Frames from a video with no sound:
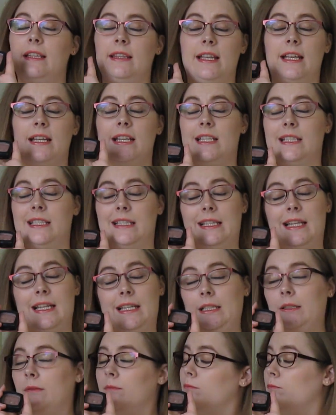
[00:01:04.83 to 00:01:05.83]
then it's
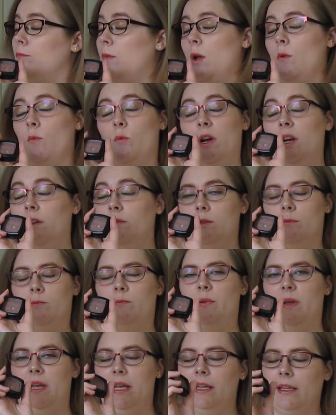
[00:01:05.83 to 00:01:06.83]
like, where have you
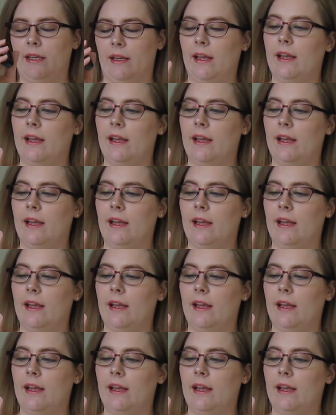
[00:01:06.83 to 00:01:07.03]
been?